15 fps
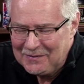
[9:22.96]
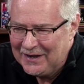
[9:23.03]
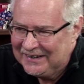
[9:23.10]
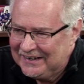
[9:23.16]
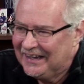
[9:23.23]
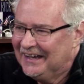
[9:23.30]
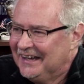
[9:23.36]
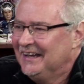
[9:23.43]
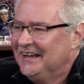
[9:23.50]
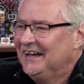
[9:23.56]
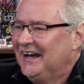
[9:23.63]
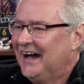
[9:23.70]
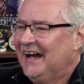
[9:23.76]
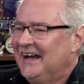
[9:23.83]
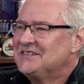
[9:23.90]
but
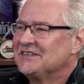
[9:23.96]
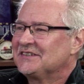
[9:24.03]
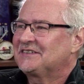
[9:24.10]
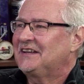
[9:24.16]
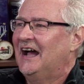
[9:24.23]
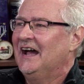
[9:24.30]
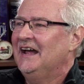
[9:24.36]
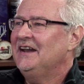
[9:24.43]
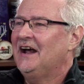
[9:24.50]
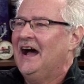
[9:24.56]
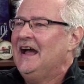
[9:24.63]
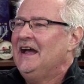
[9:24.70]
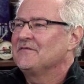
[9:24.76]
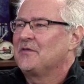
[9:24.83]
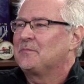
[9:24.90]

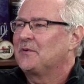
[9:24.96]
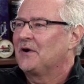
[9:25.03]
I have the